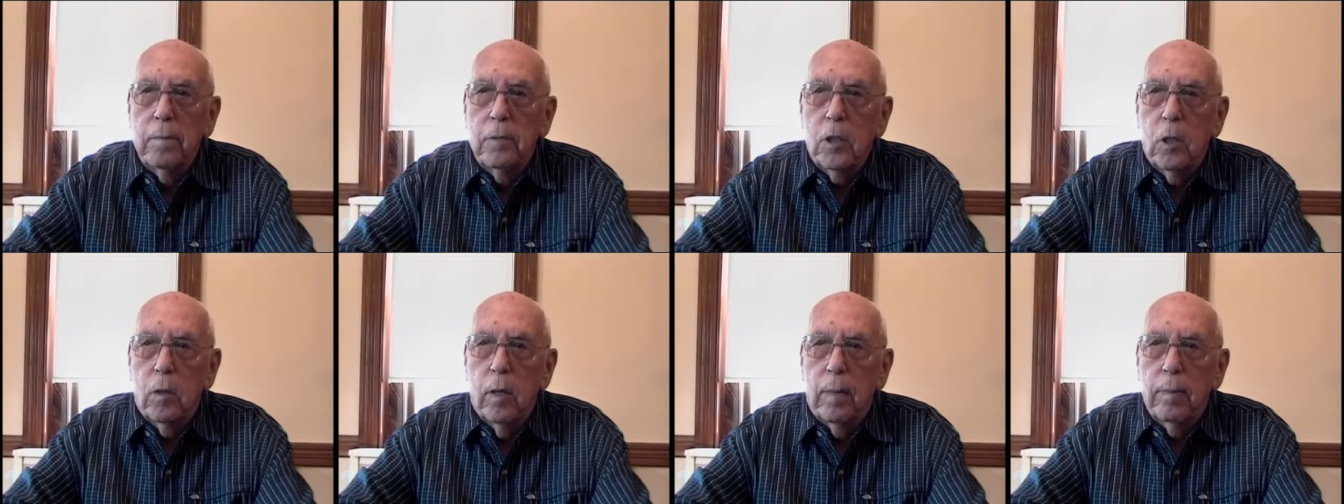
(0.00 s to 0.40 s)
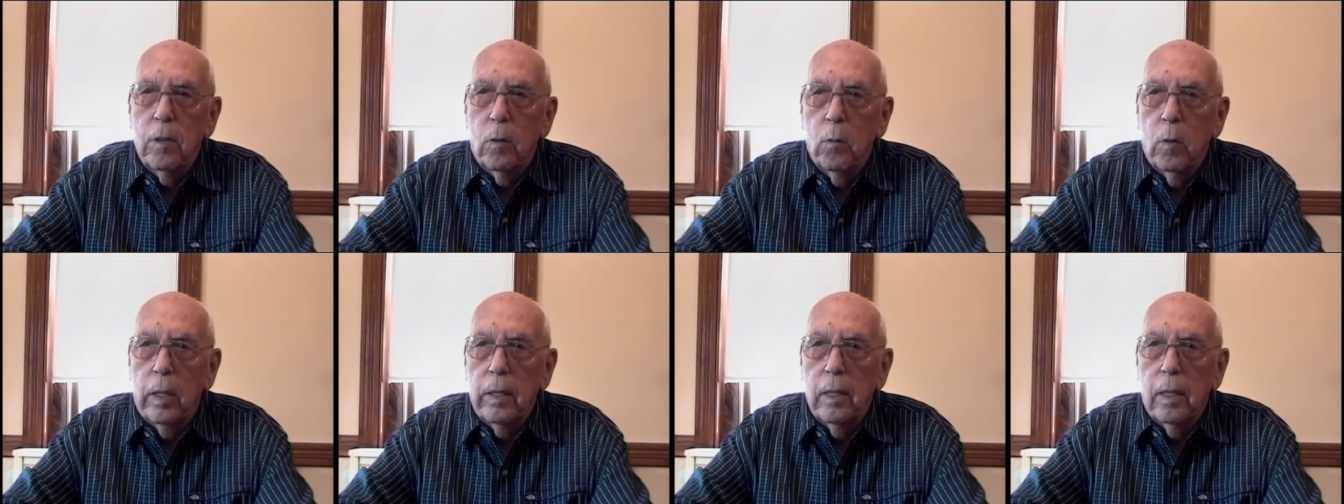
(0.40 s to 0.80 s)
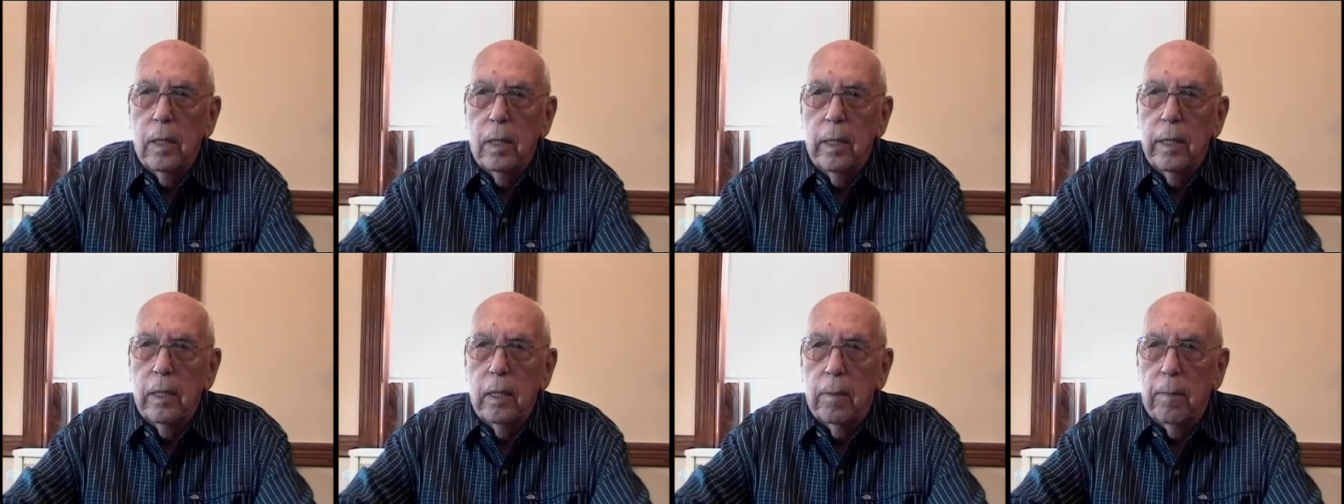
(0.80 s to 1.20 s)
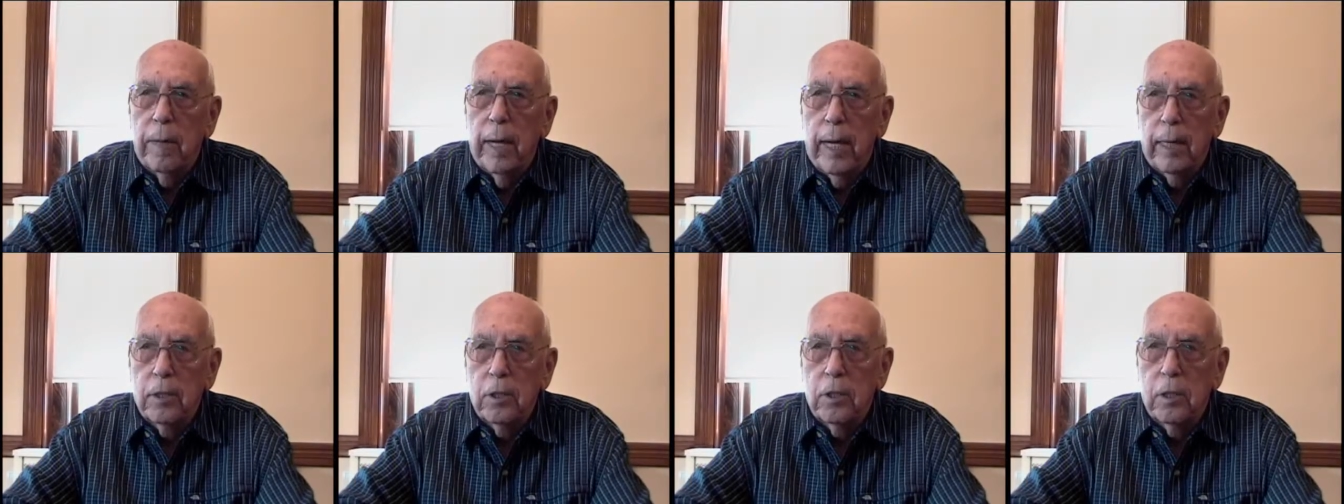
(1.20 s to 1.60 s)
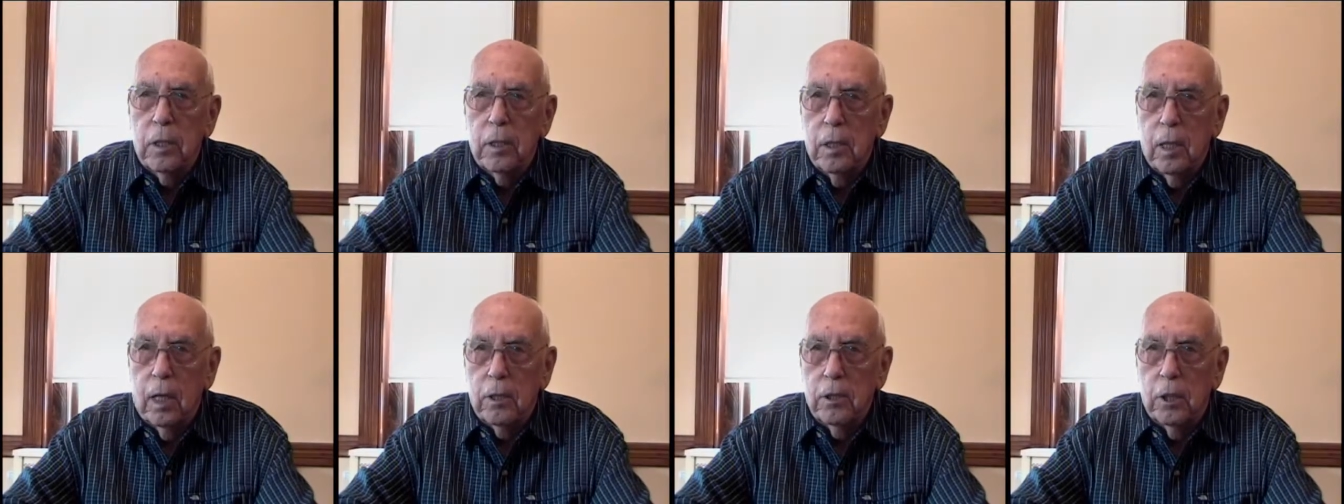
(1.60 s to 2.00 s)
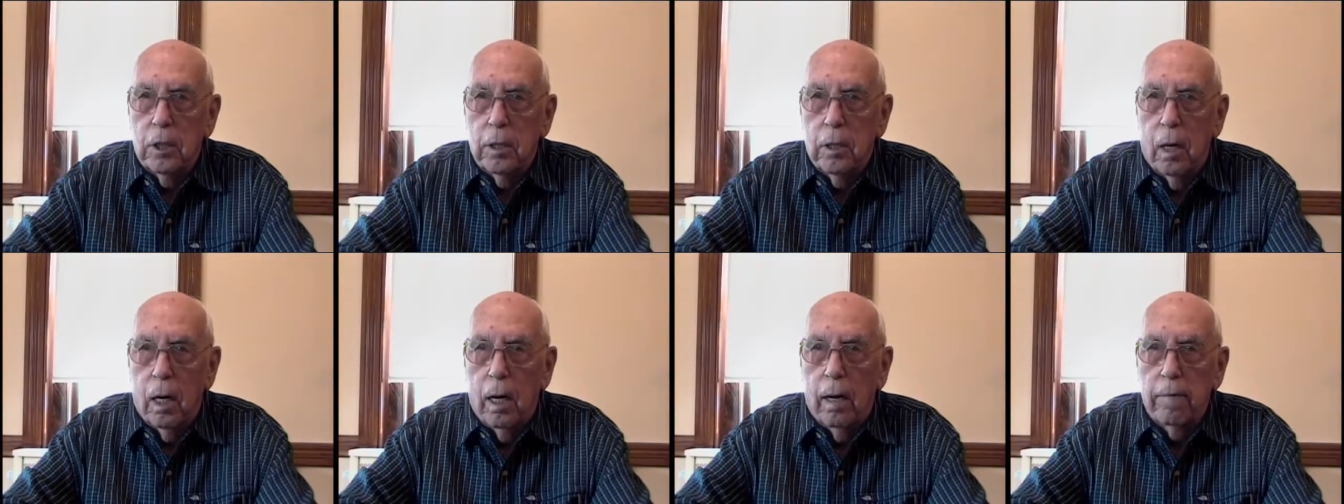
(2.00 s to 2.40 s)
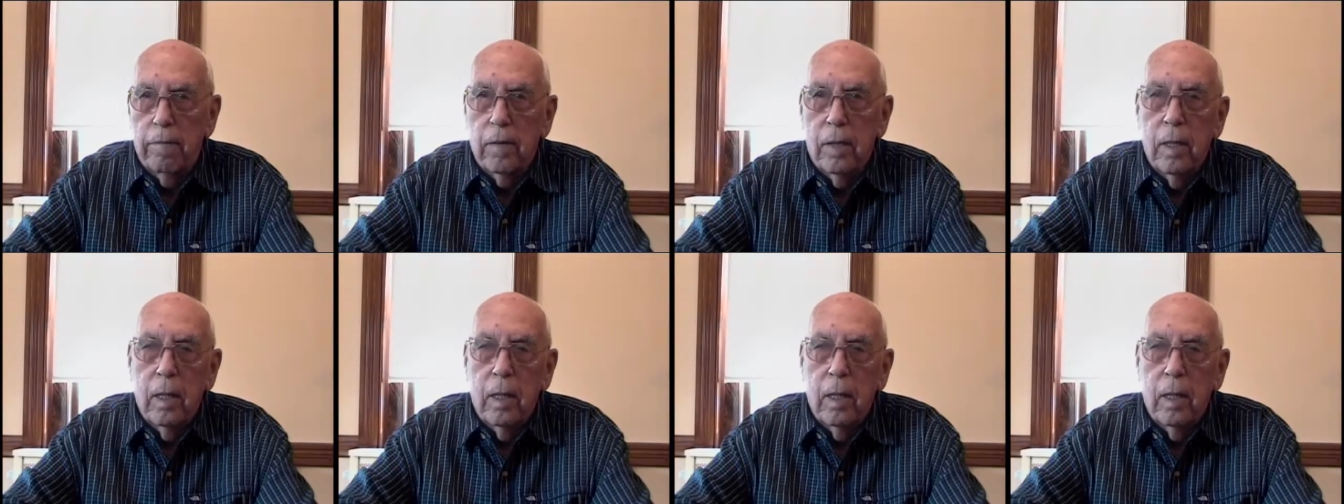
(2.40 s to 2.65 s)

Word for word: so I'm the one that lit the match to touch it off.